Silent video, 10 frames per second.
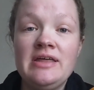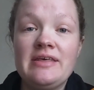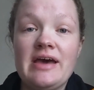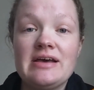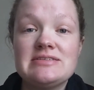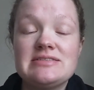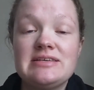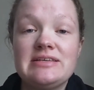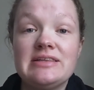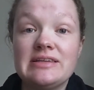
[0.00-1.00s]
that has
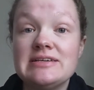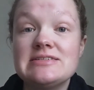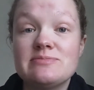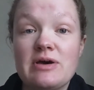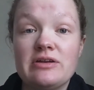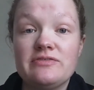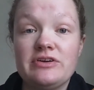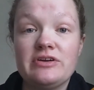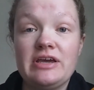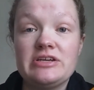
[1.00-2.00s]
the least amount of
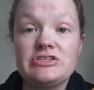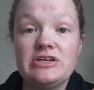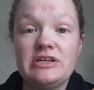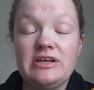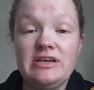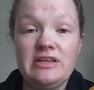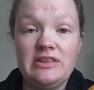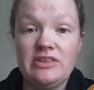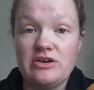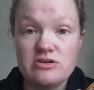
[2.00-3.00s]
variation
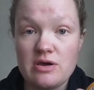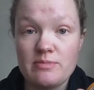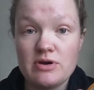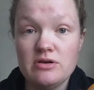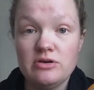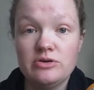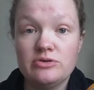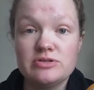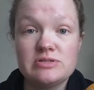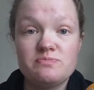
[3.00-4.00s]
in their number,
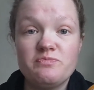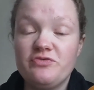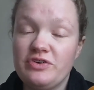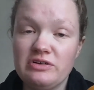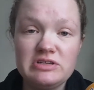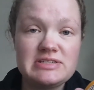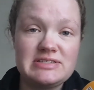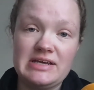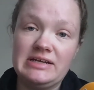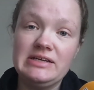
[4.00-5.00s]
who is fairly
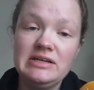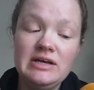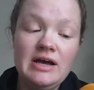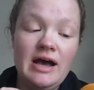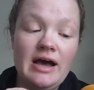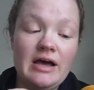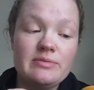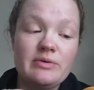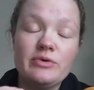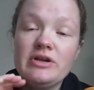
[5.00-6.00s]
steady,
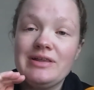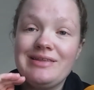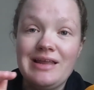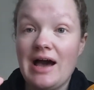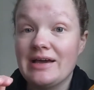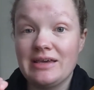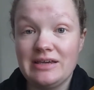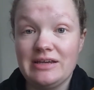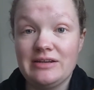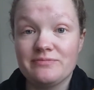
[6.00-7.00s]
and we're going to lock
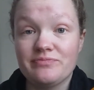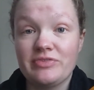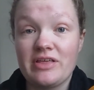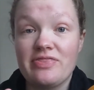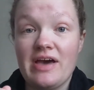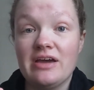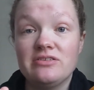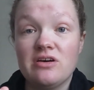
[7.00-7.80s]
in that